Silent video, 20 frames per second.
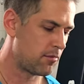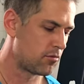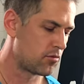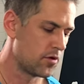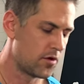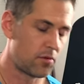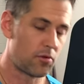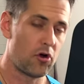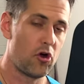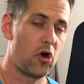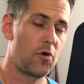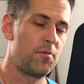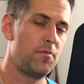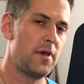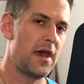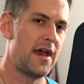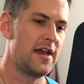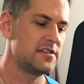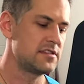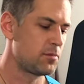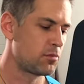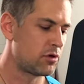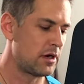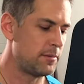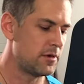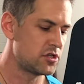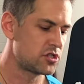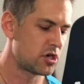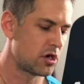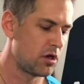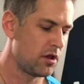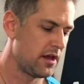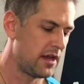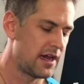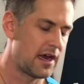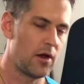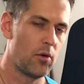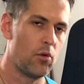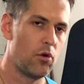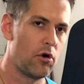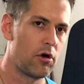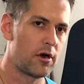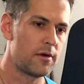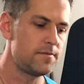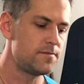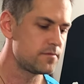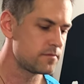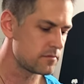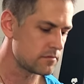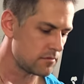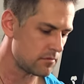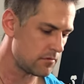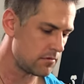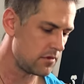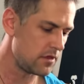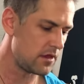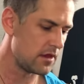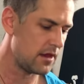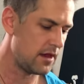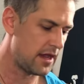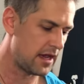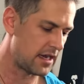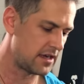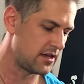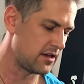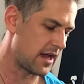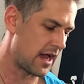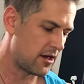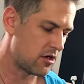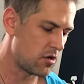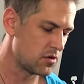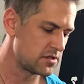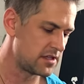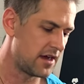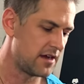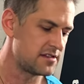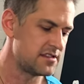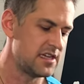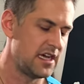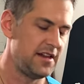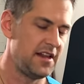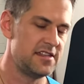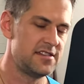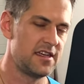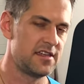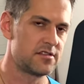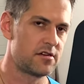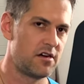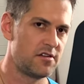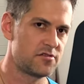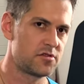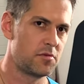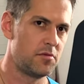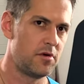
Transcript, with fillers: the Rogue bands prematurely kind of wore I think it goes without saying these things are also